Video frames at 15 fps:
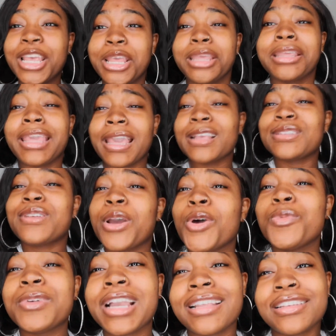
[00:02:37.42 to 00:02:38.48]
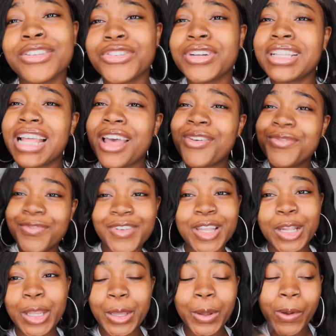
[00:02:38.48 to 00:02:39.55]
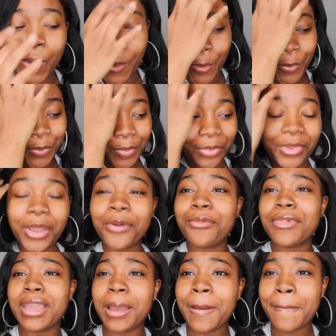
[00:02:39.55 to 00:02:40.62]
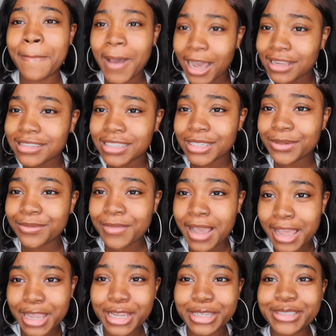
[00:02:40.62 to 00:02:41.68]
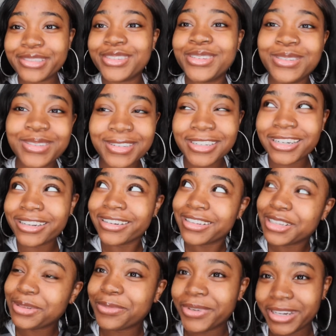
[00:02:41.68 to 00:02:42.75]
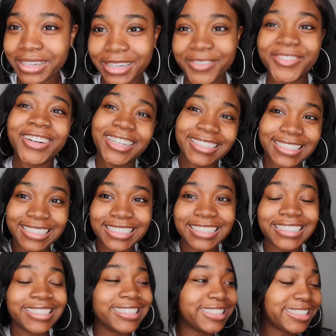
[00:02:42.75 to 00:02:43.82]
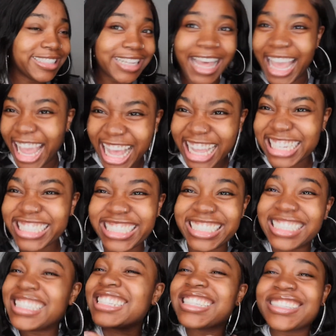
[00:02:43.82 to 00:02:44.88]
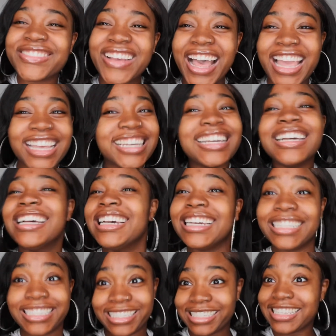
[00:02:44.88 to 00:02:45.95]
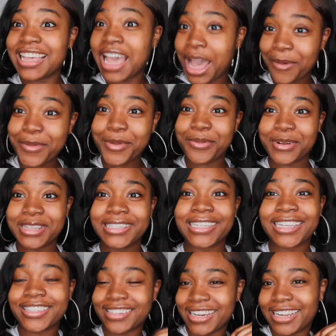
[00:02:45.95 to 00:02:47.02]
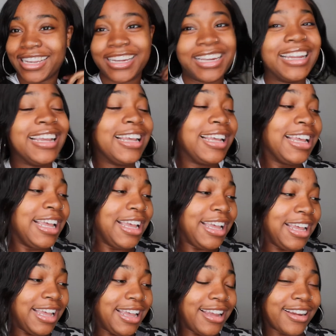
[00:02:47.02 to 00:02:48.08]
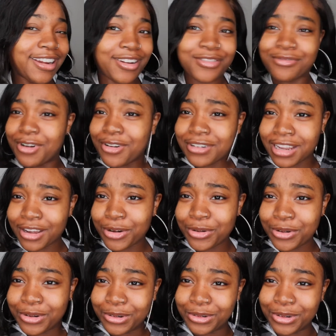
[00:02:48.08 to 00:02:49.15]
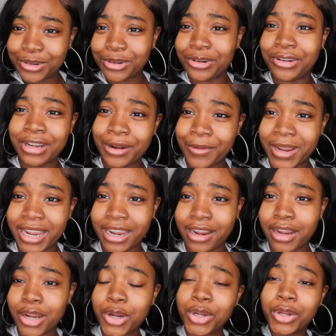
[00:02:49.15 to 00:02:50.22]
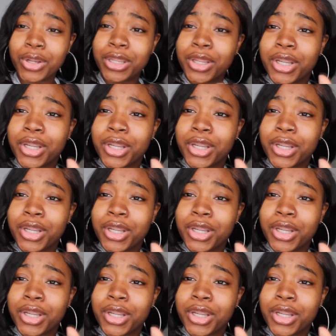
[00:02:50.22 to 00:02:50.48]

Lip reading: Okay, so I hope you guys enjoyed that video of me unboxing my new early birthday presents. Ah, you see the smile? This is a happy princess right here. Corona who? Corona where?